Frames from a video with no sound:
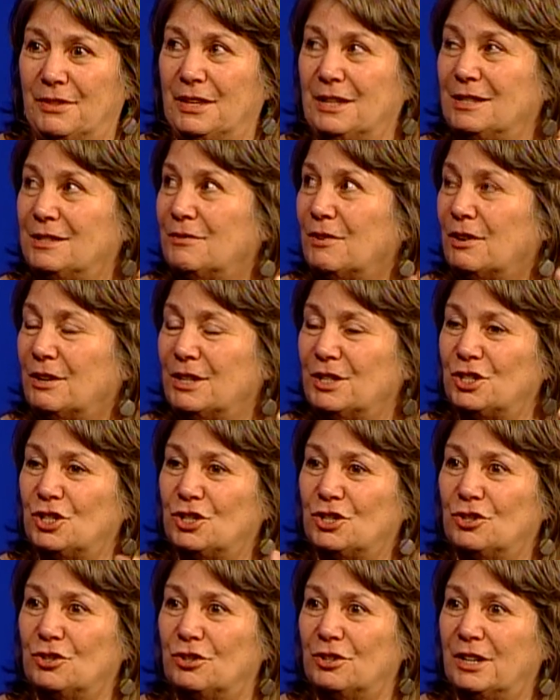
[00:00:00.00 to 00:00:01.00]
these very
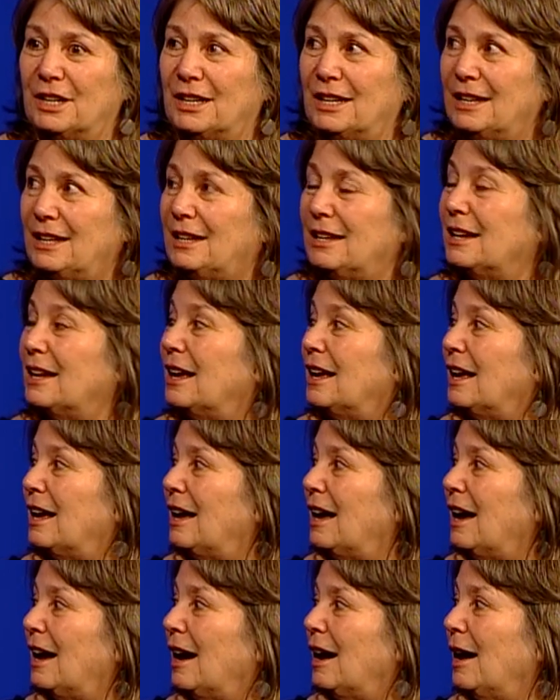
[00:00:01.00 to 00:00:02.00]
sturdy
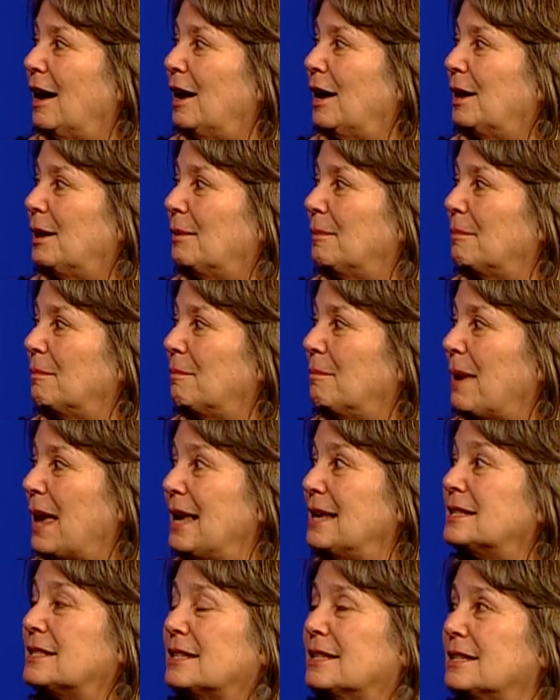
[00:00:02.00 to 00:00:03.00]
um,
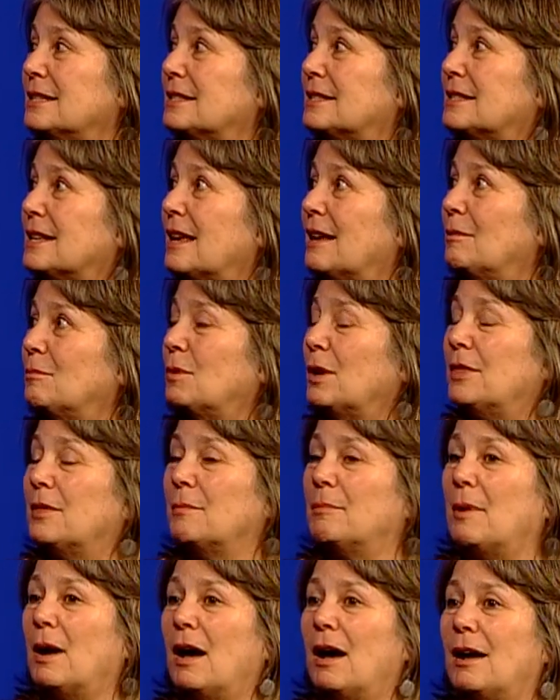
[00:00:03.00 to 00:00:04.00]
bases, and when the
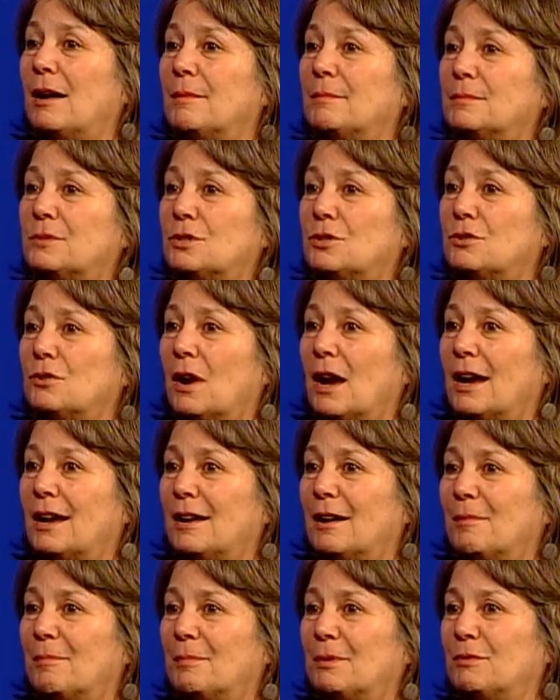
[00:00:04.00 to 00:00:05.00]
palms dry
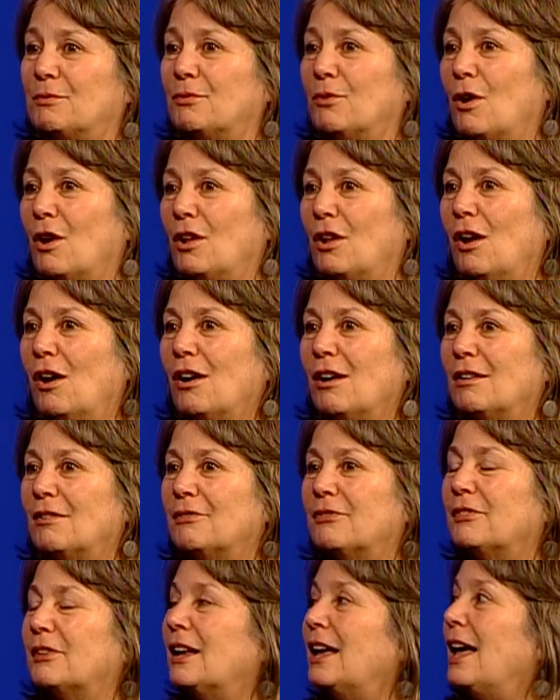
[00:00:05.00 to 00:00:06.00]
up and fall
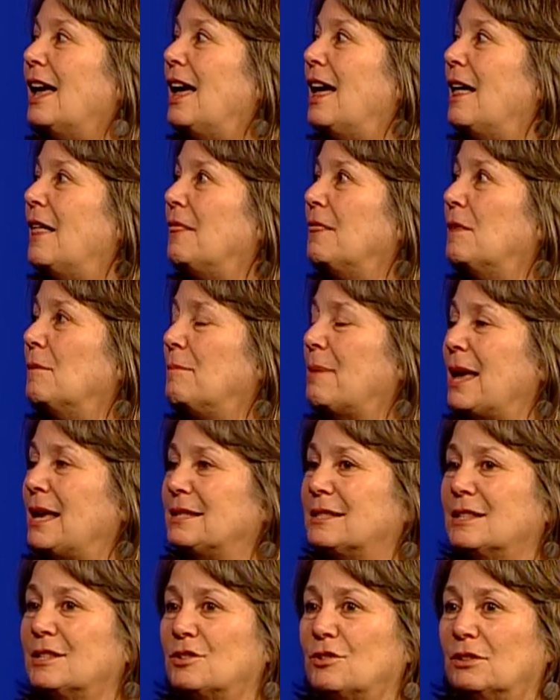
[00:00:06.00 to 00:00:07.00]
off, the
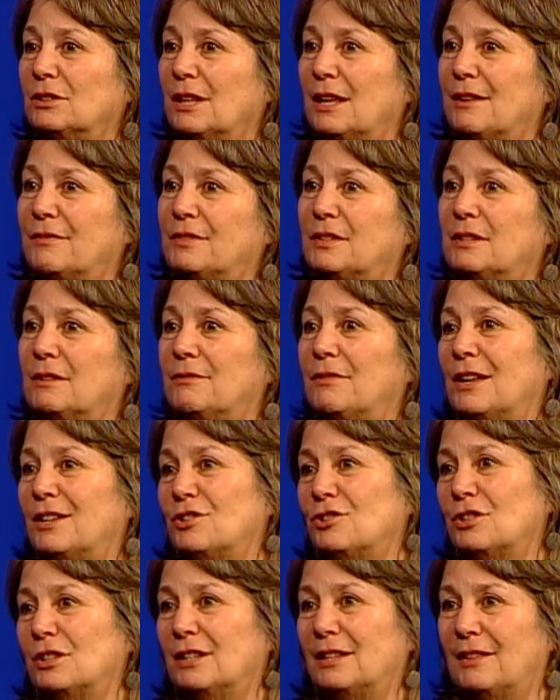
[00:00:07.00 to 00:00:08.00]
bases are left and
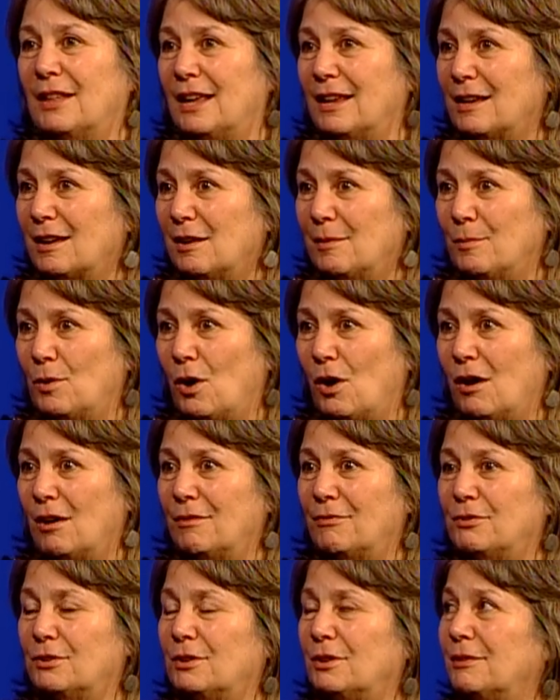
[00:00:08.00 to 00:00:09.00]
eventually they come
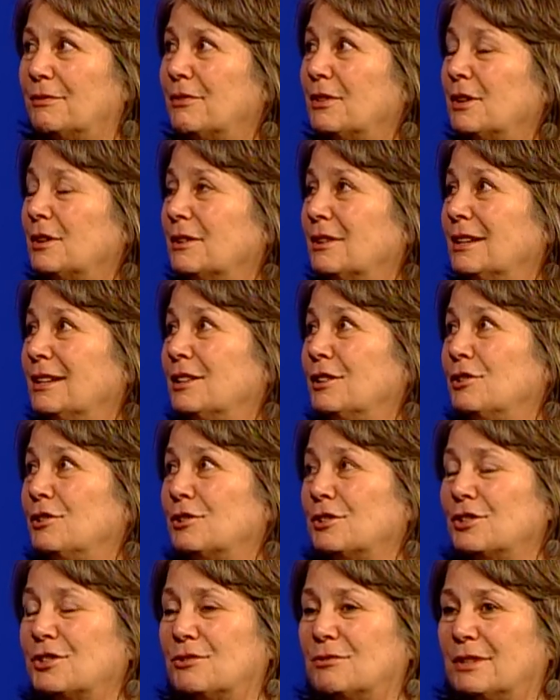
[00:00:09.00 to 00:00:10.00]
off, or if they're in a
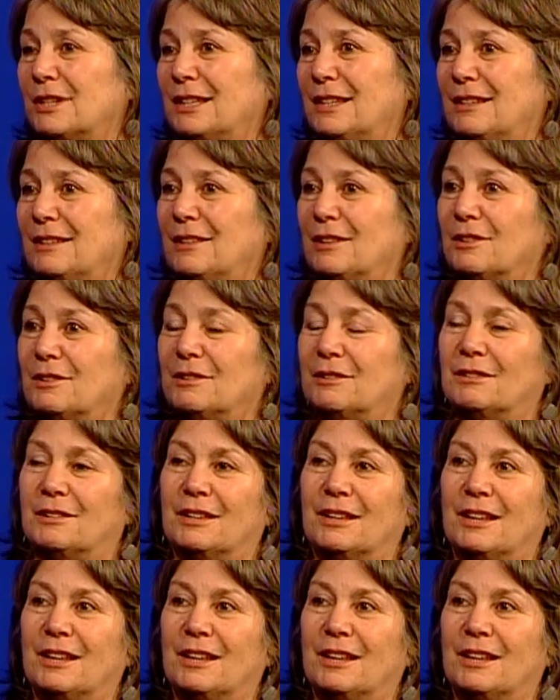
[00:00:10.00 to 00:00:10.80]
nursery, they're,